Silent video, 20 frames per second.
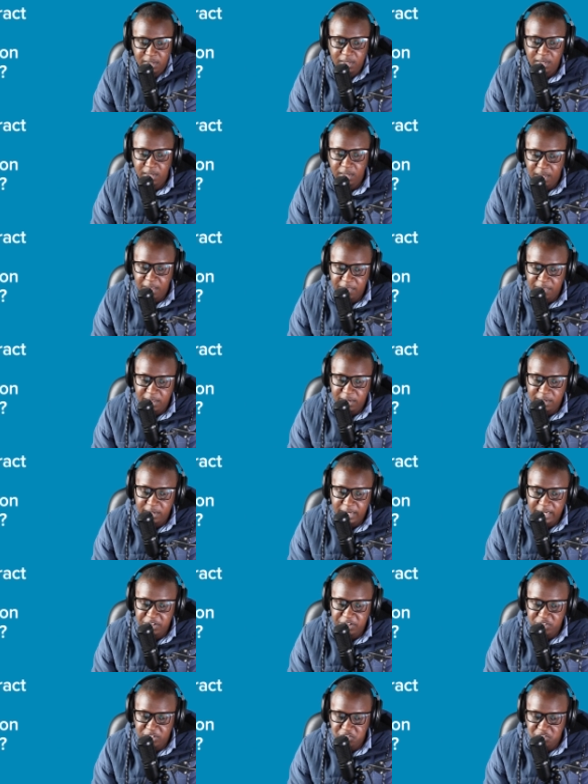And then the
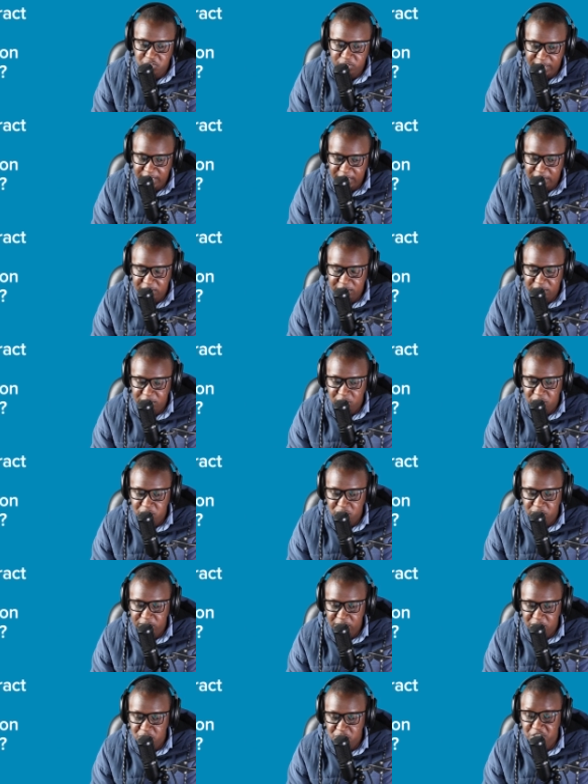interest rate, you also
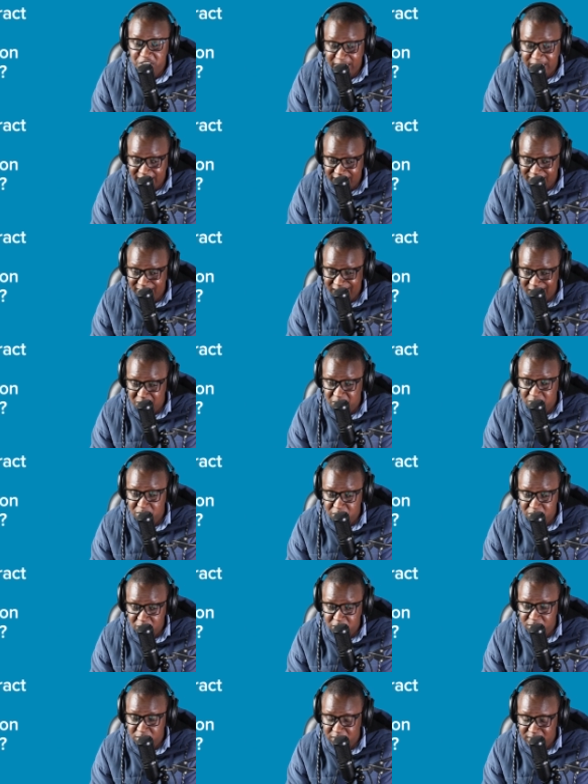need to check that on your
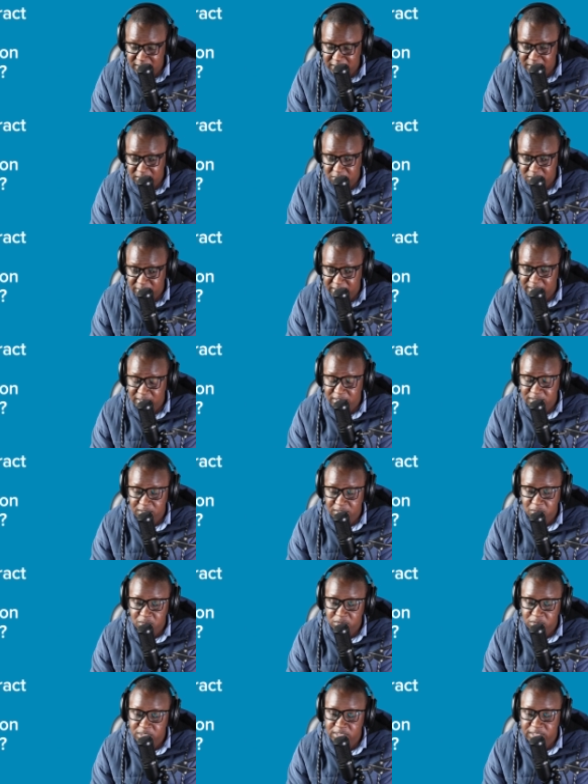contract, whether it's a
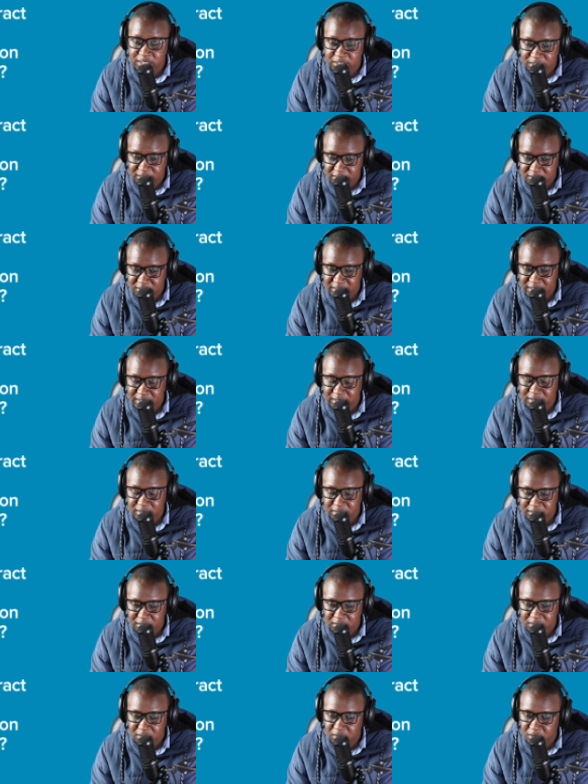good interest rate
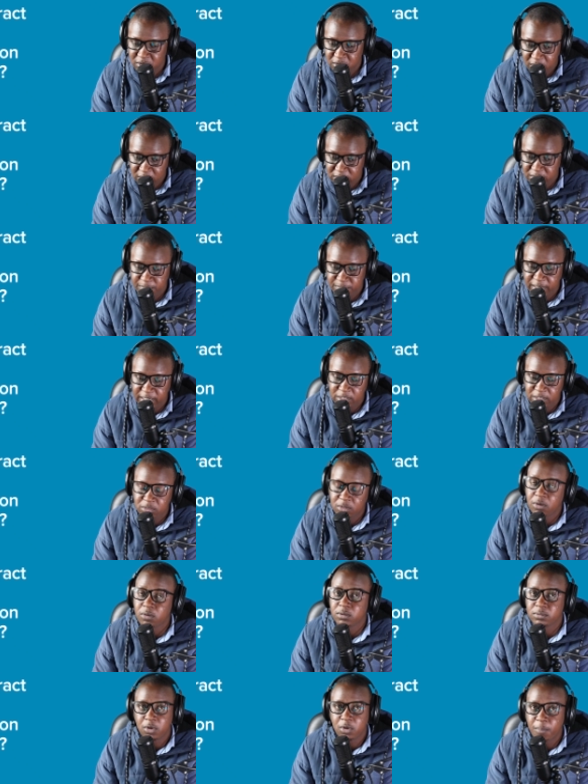or not, by
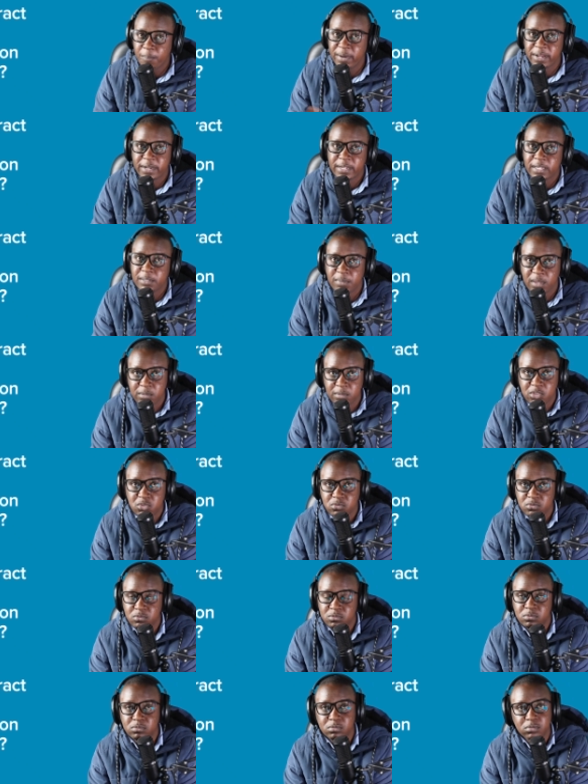comparing maybe
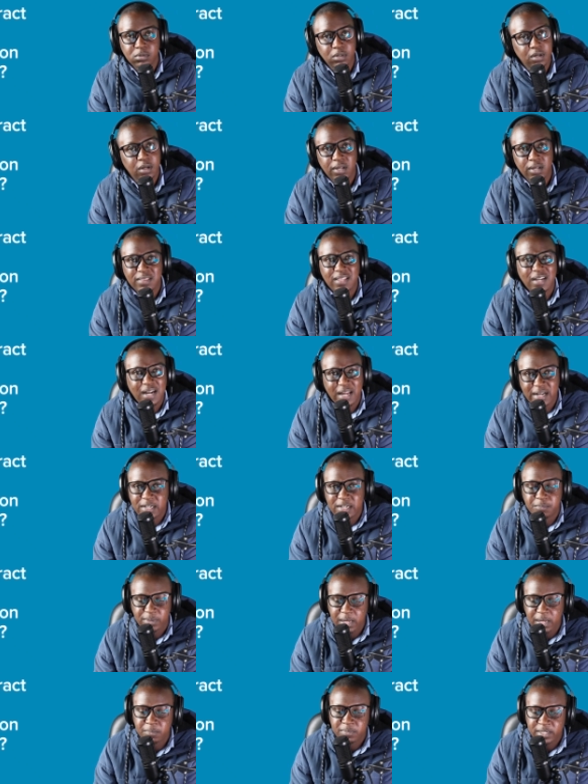to the current
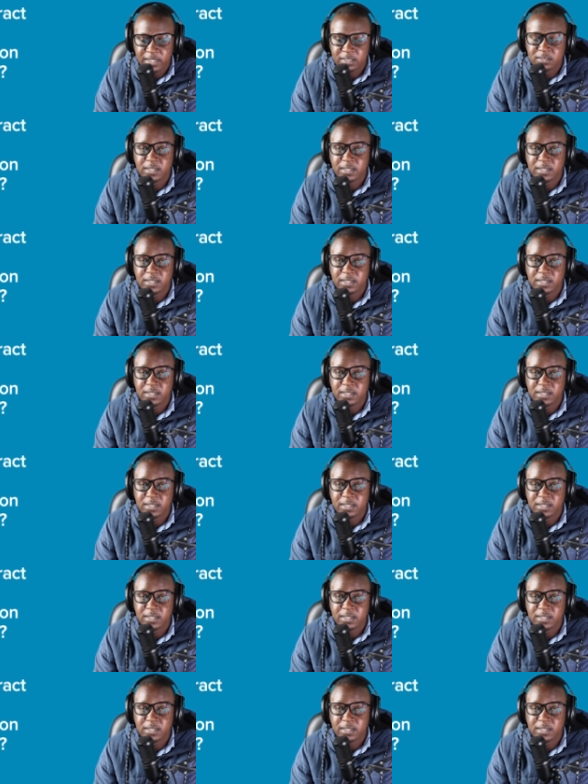prime rate.